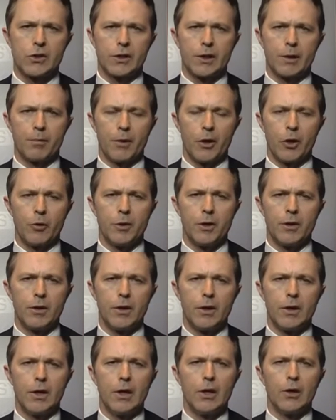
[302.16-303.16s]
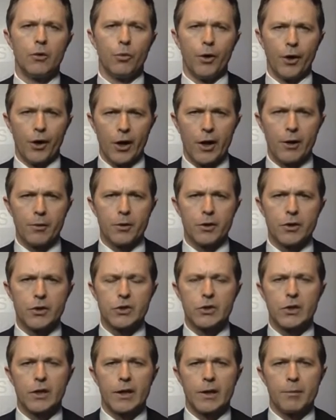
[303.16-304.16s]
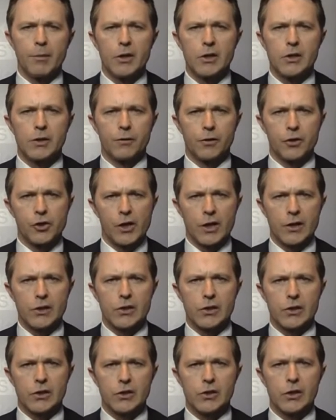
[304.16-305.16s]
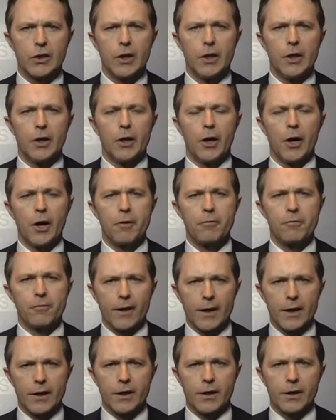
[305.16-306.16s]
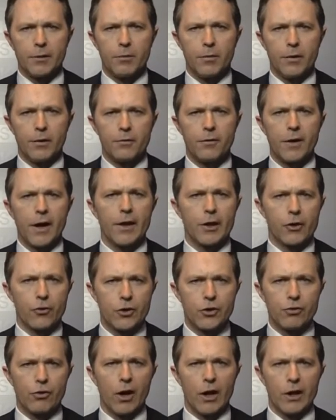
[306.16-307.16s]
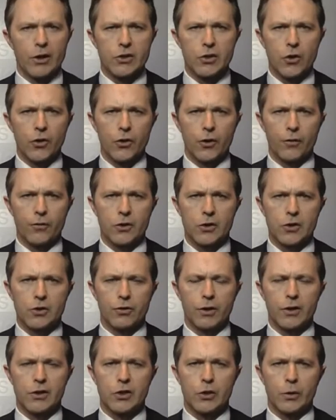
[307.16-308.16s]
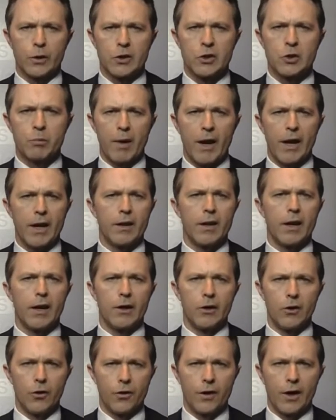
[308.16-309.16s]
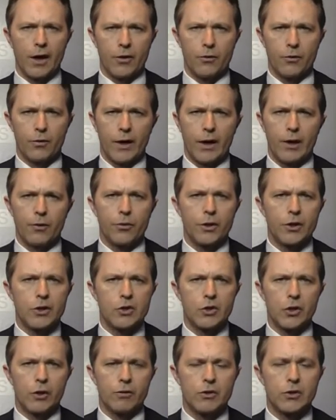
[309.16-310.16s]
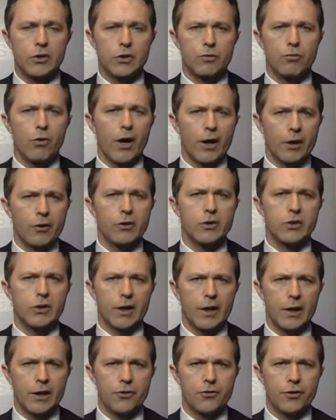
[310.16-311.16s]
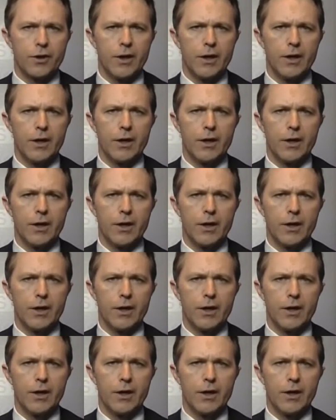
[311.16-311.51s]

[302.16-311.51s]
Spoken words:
at the moment. When I was the Minister for Justice, I funded Father Chris Riley's Youth Off the Streets to expand their youth outreach services right across the country.